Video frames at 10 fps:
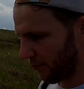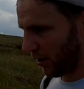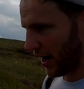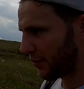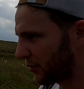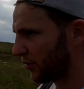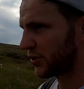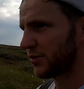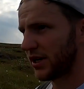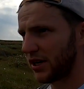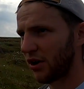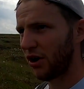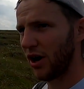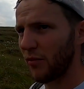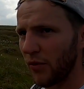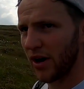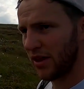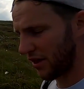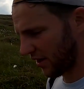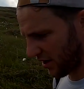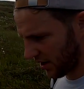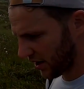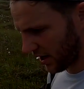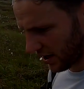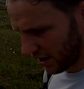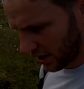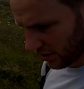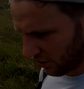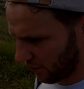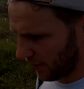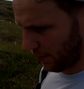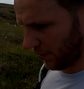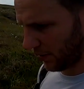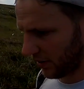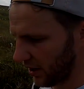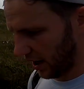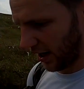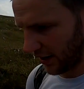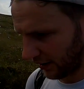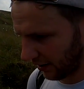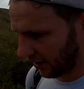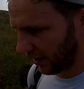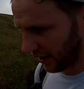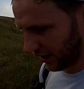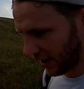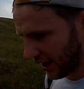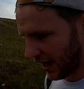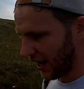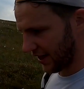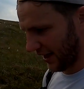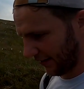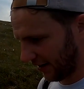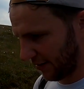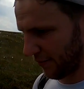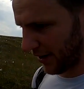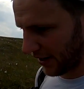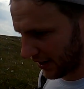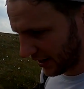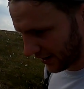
What happened was we caught up with two people, and in the excitement